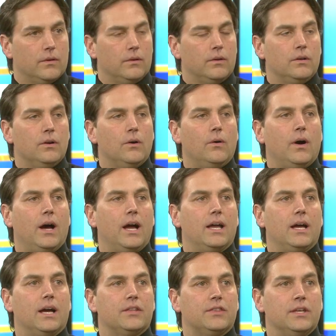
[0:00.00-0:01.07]
You know,
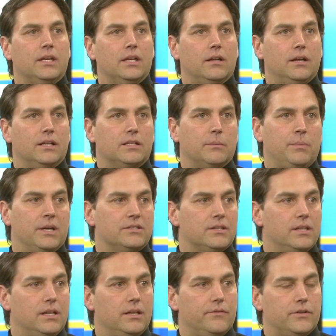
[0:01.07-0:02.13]
I think it depends
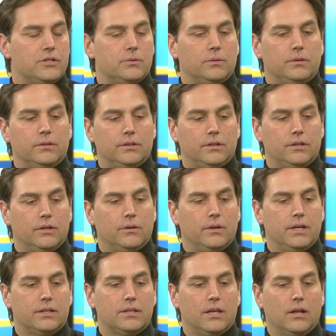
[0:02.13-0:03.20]
on the individual. You know,
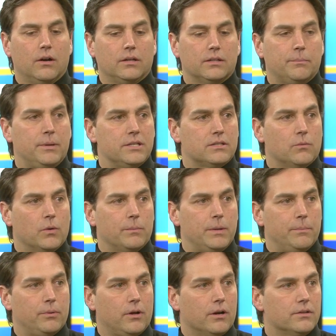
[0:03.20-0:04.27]
it all depends on where
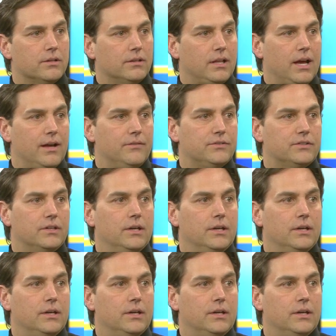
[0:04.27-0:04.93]
people are in their lives.